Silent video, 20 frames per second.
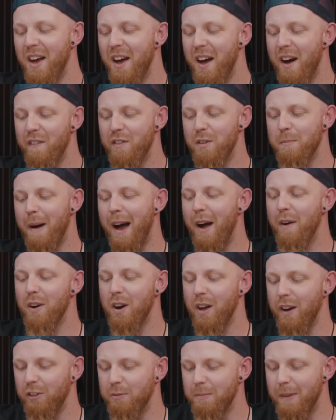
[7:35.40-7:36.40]
of the
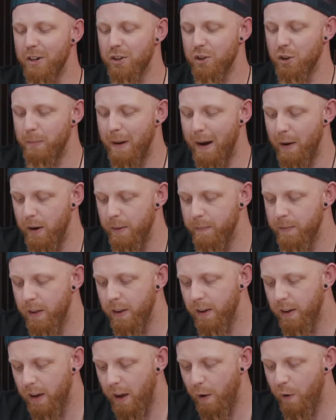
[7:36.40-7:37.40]
paralyzed magical power.
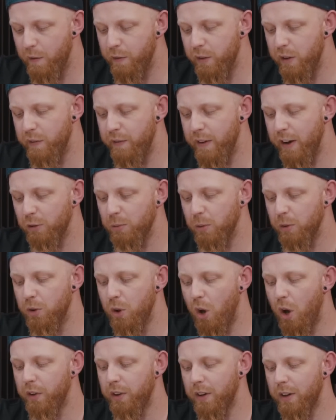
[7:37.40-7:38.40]
However, the effects will
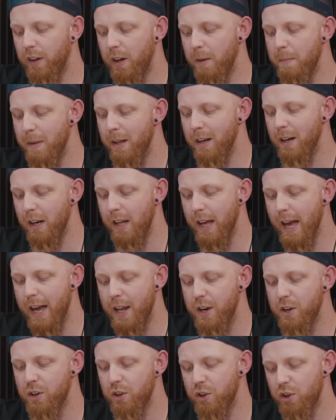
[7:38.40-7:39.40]
not immediately
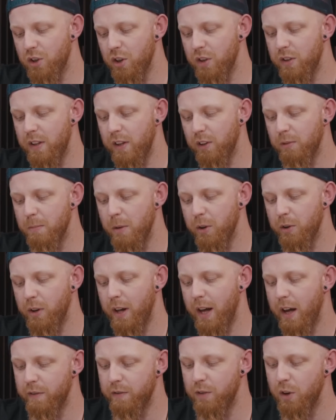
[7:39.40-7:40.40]
end should this model
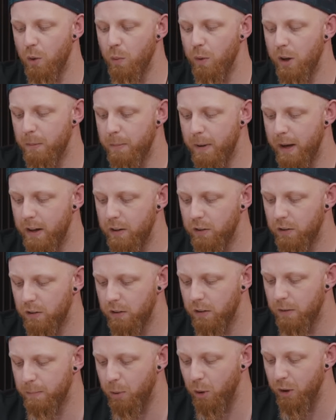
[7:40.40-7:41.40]
have no will
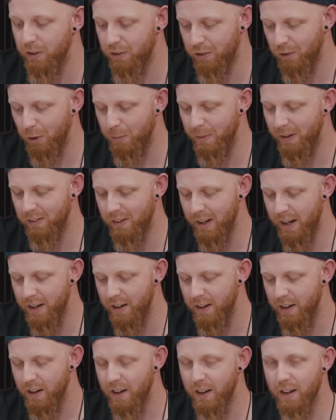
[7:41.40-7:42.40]
points or be
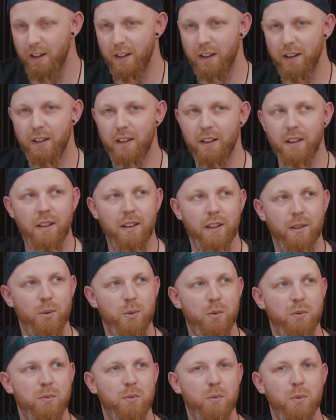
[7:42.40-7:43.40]
slain.
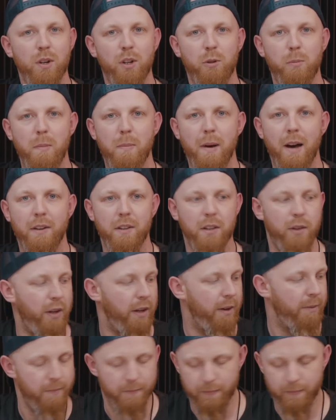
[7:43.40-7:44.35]
Oof, words be bad today.